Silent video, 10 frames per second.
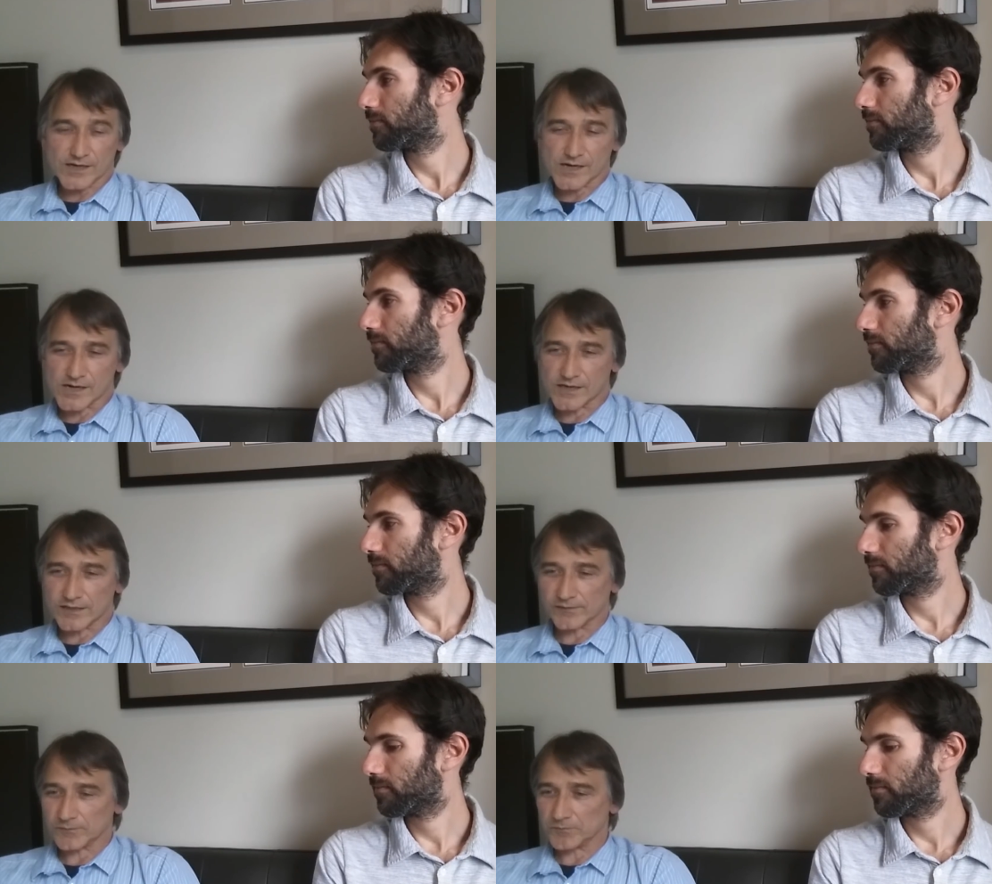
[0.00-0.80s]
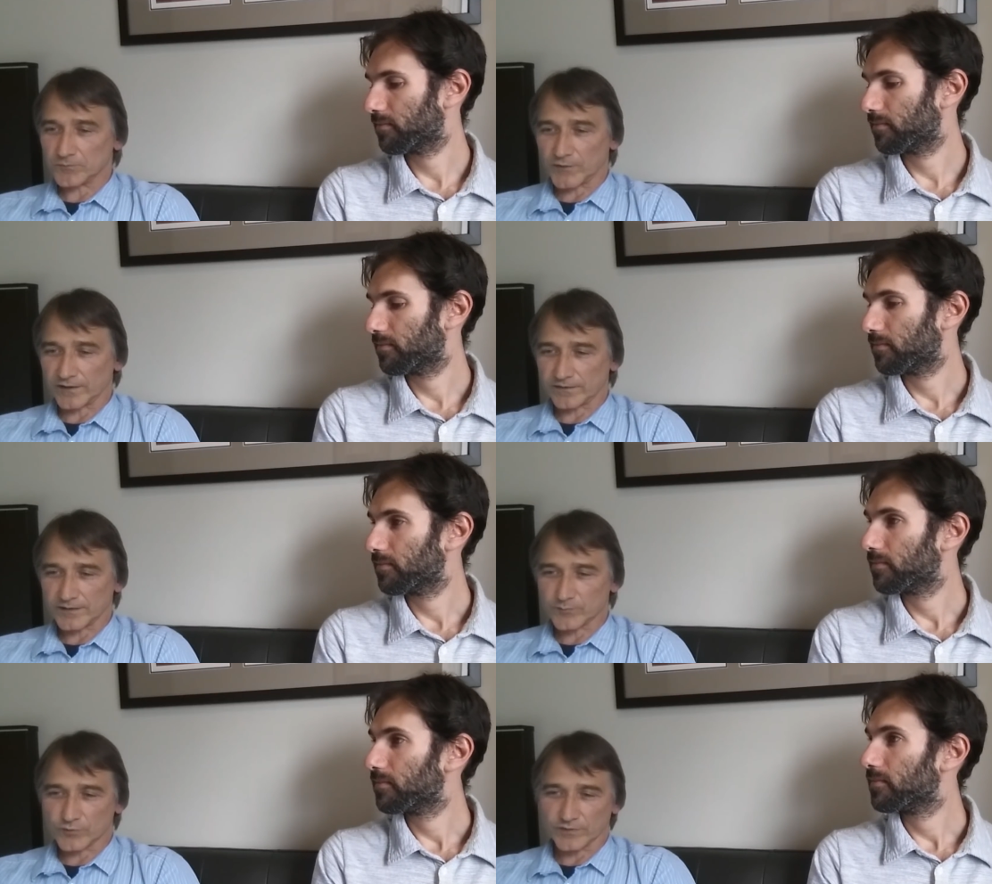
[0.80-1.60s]
Speaker 1: are, I
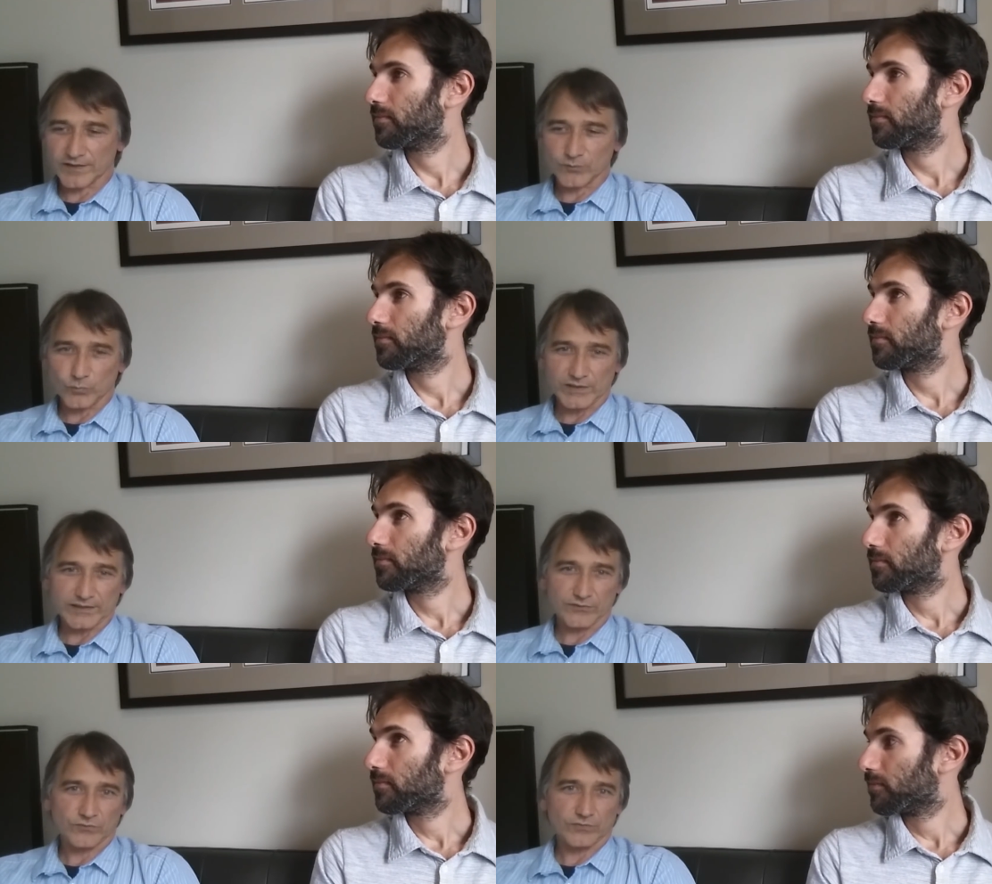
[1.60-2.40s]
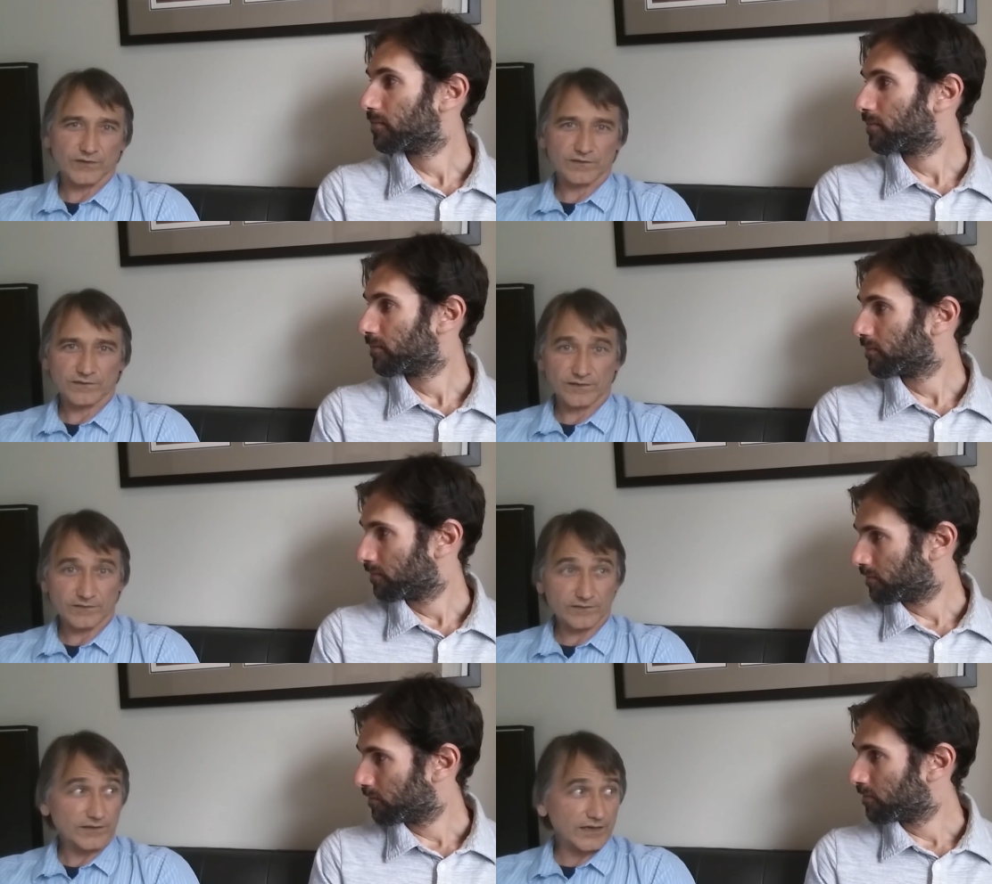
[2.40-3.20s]
think, more than willing to
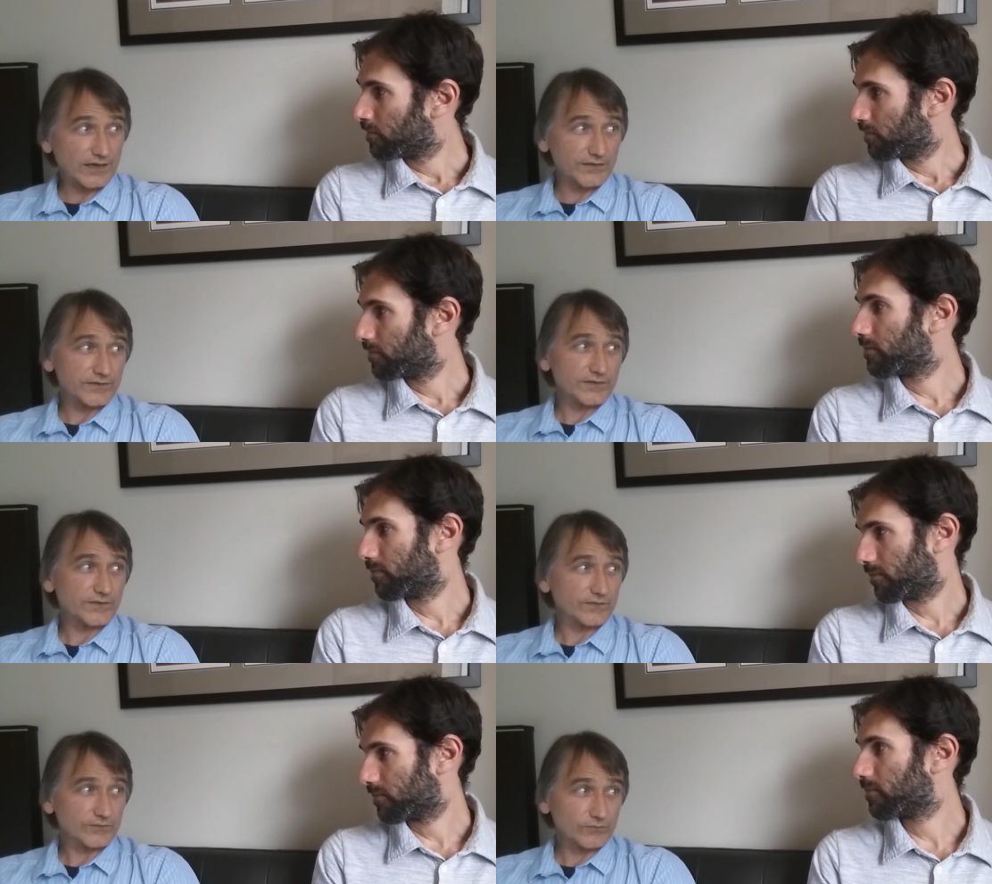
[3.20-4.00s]
assist others